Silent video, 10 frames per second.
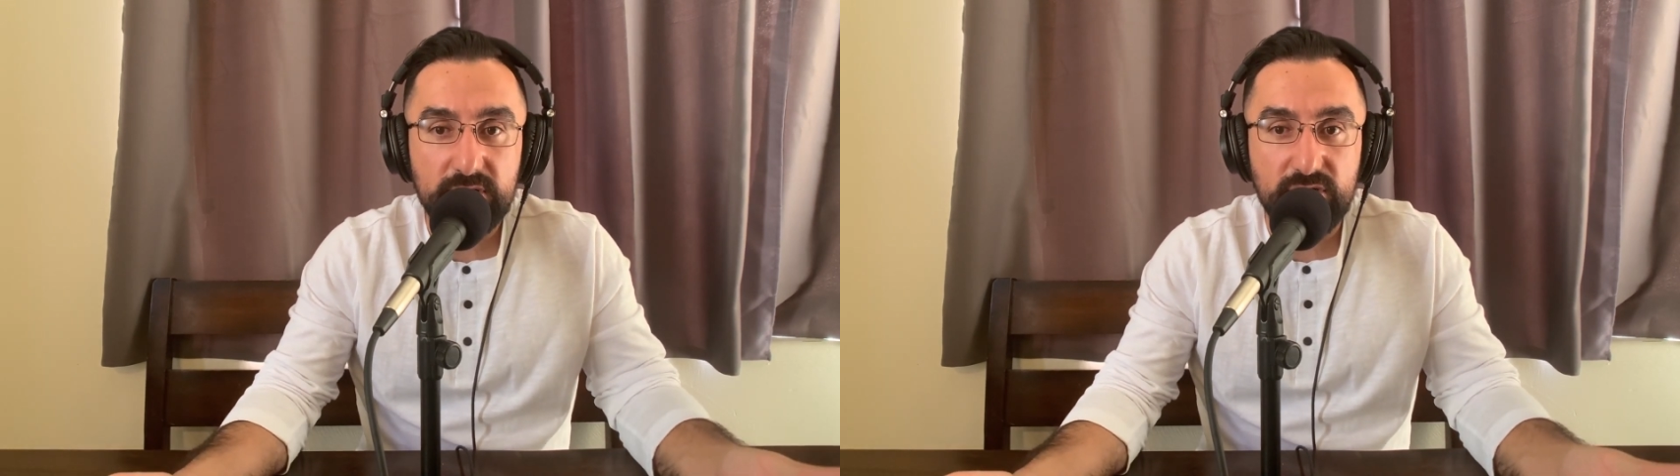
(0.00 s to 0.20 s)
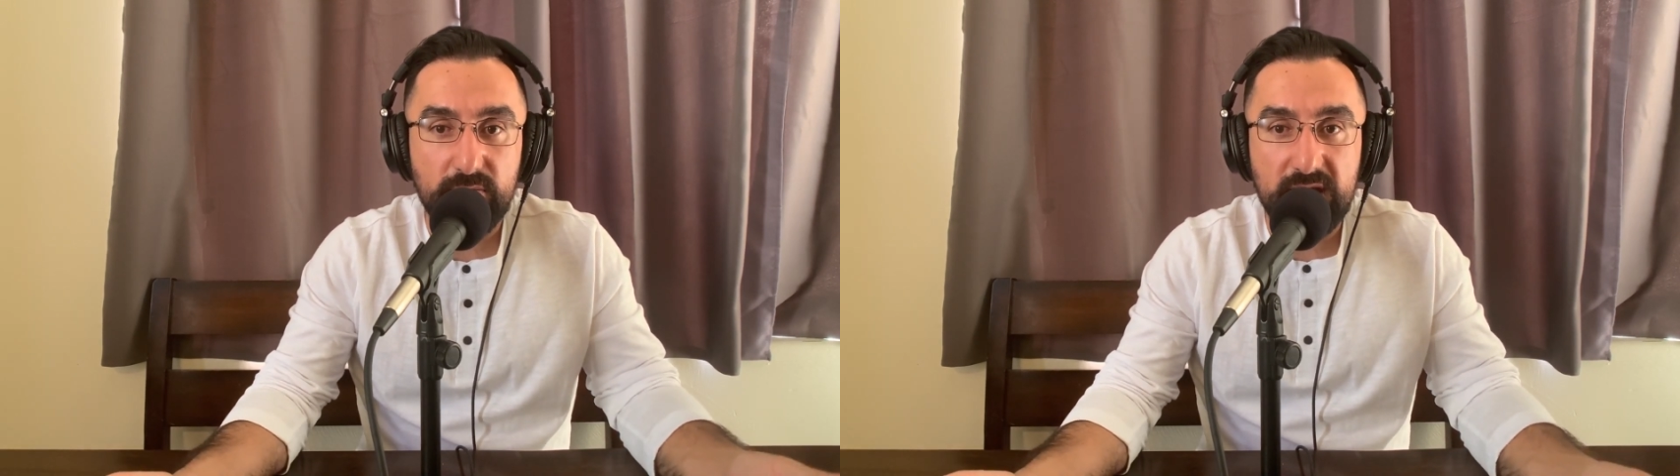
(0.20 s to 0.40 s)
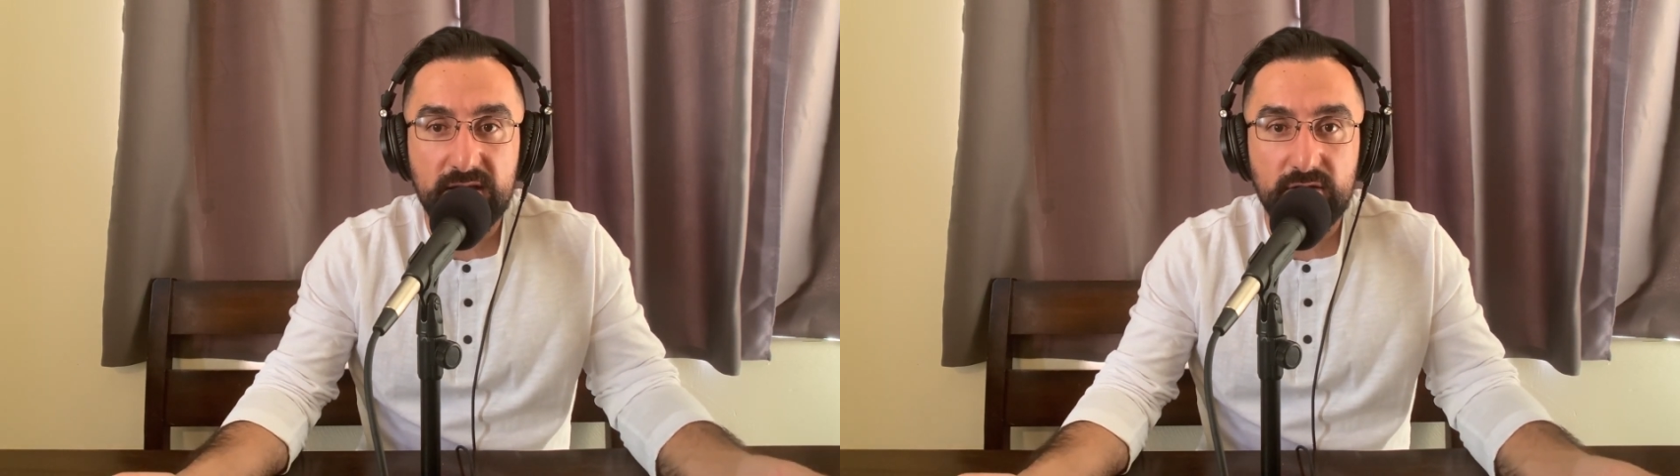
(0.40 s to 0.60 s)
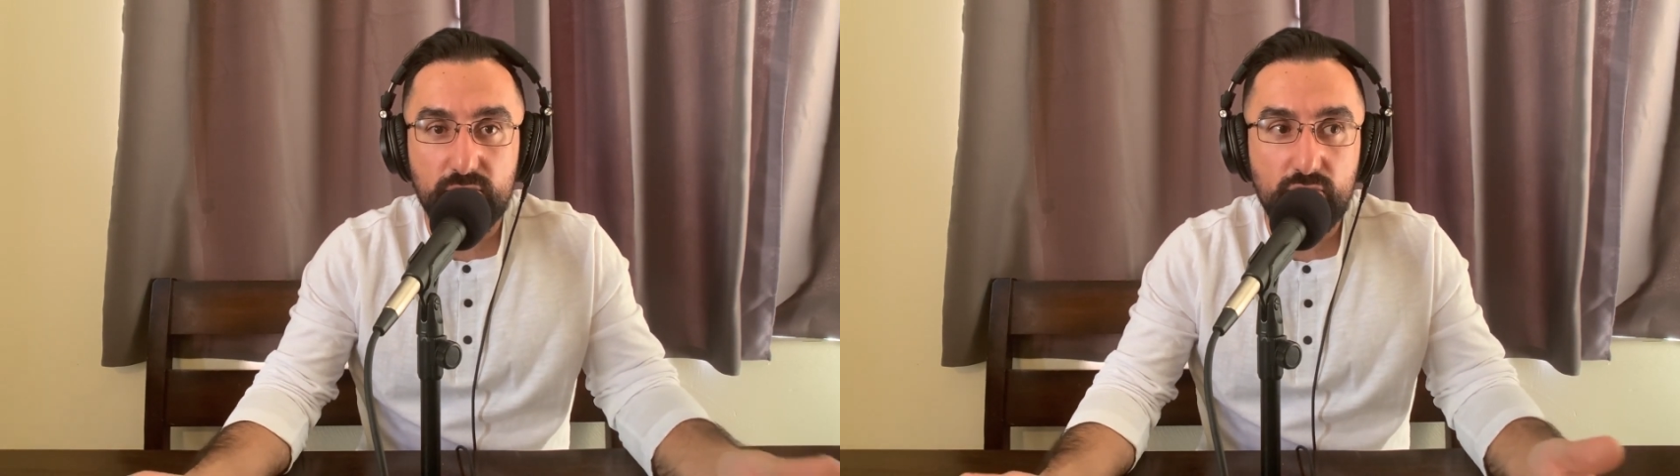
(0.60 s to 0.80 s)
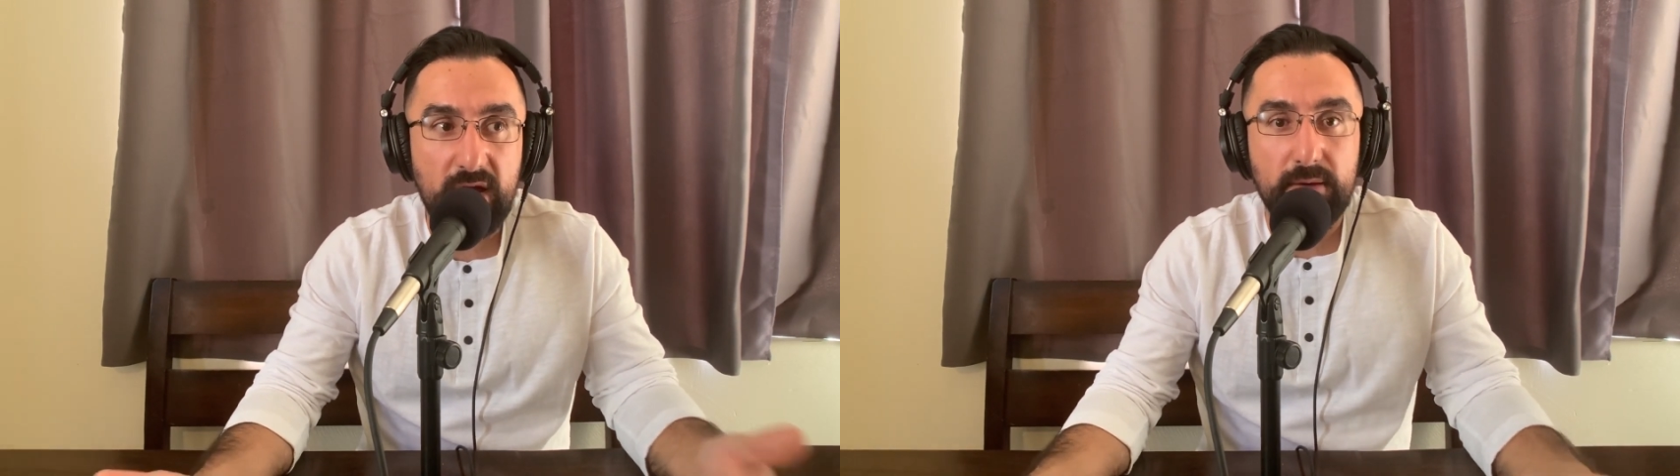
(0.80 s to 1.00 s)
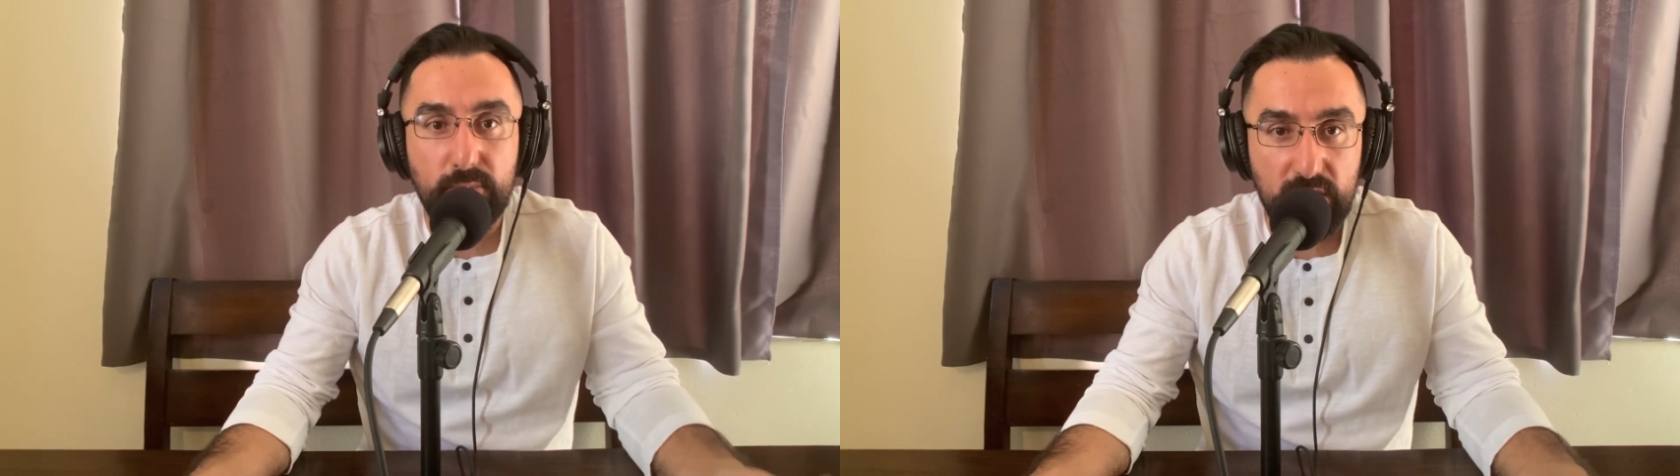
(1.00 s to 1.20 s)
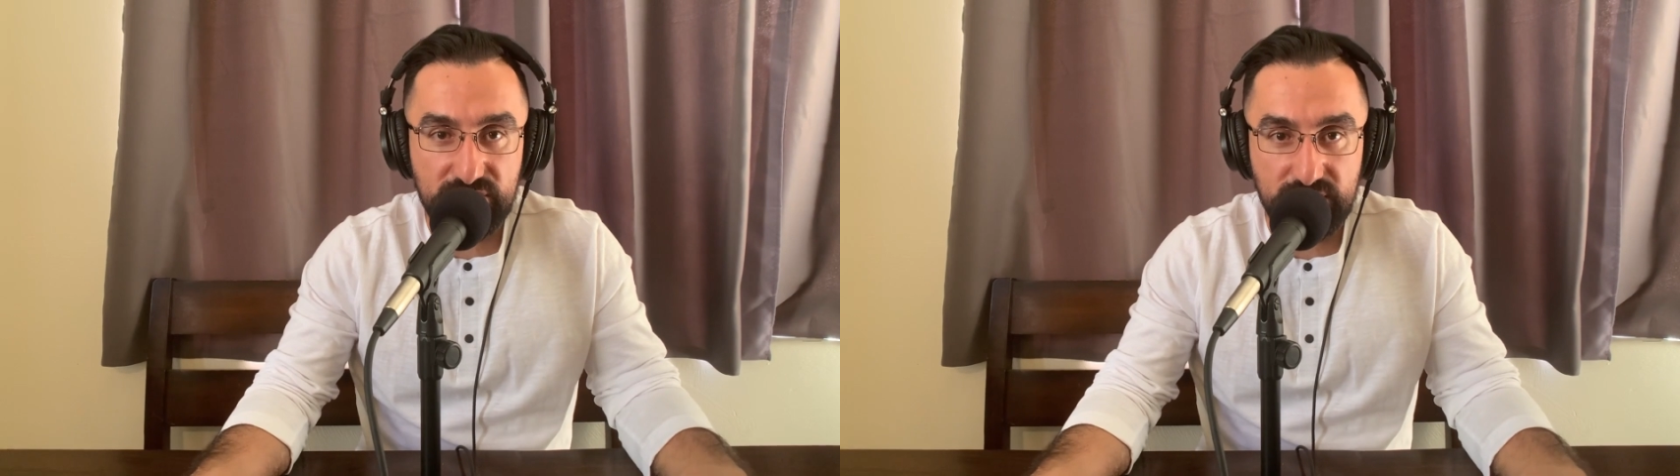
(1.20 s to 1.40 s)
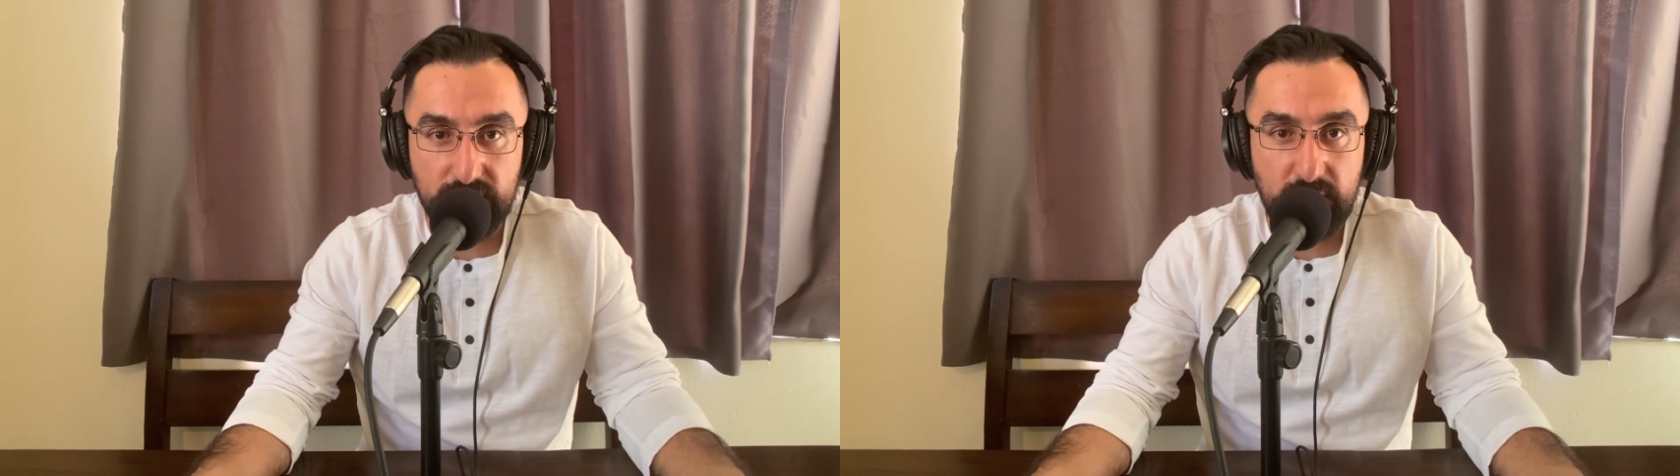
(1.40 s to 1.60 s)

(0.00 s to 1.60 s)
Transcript: you're making a great impression on the